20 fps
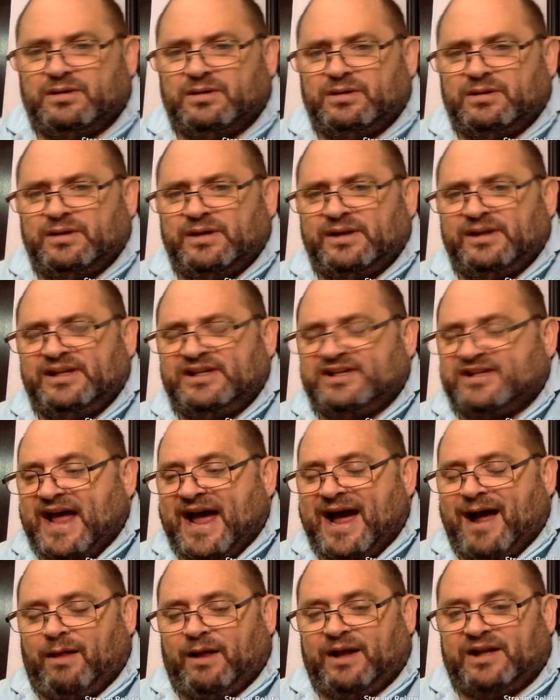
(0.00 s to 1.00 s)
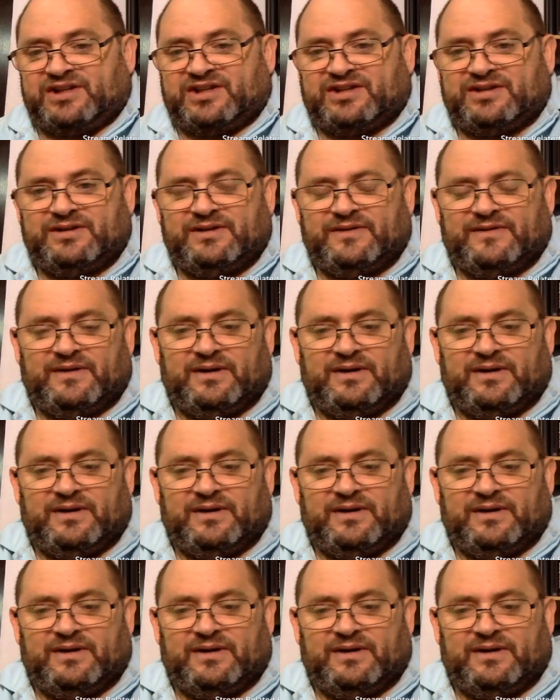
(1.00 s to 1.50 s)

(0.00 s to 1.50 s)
At least Alex.